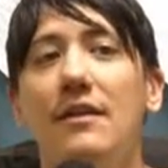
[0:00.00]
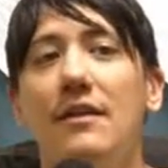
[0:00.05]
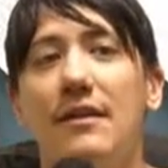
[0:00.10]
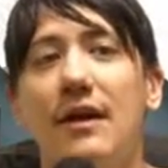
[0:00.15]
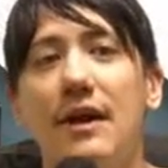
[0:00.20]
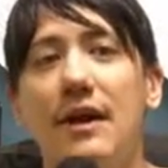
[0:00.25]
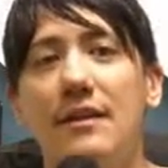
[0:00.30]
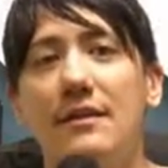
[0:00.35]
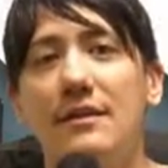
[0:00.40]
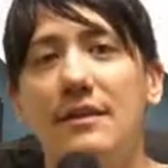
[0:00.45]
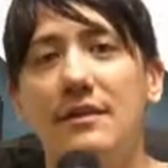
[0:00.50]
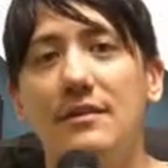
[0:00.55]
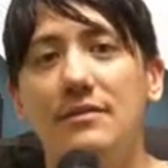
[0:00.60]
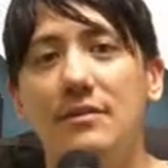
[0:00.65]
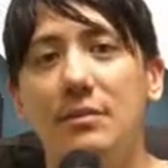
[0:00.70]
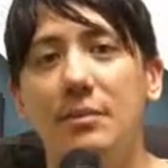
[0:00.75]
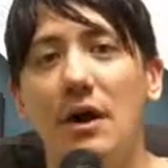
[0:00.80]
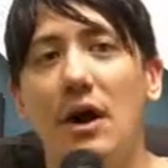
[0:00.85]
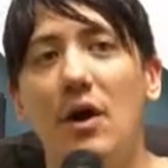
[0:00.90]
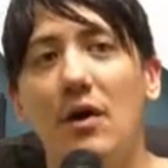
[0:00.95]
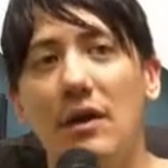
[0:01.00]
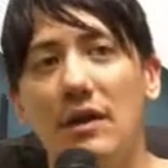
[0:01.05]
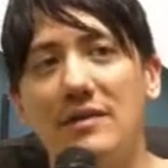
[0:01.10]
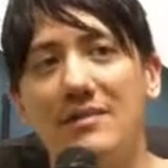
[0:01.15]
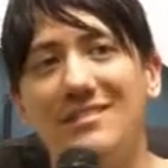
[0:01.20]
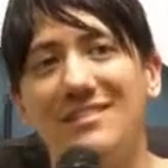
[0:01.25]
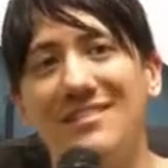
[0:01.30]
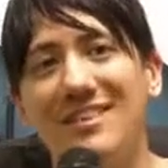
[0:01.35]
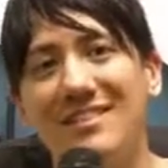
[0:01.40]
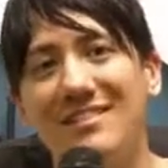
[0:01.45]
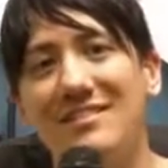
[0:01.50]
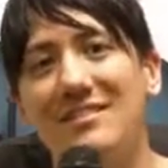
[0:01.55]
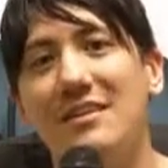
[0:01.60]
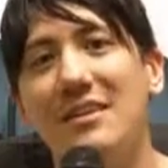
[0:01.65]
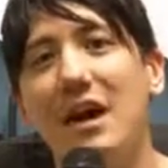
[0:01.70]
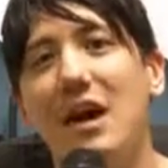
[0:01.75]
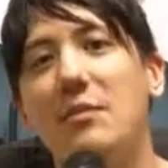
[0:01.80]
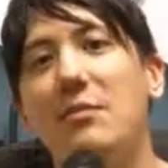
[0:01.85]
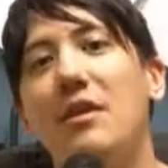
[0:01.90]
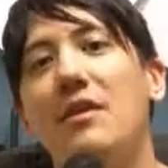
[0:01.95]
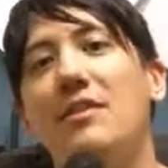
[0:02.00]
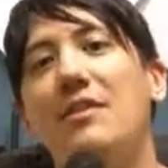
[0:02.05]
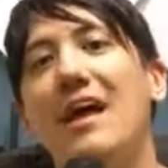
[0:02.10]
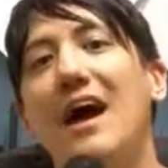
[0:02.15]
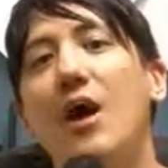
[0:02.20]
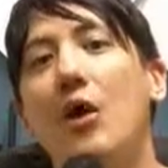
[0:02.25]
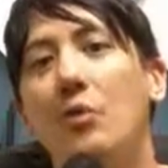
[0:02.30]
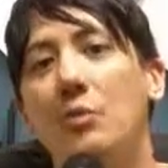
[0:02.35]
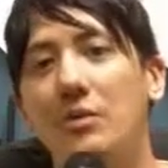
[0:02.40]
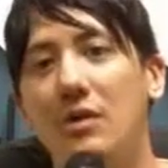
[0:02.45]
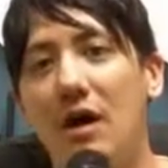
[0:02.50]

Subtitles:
that is about a 6 to 9 month out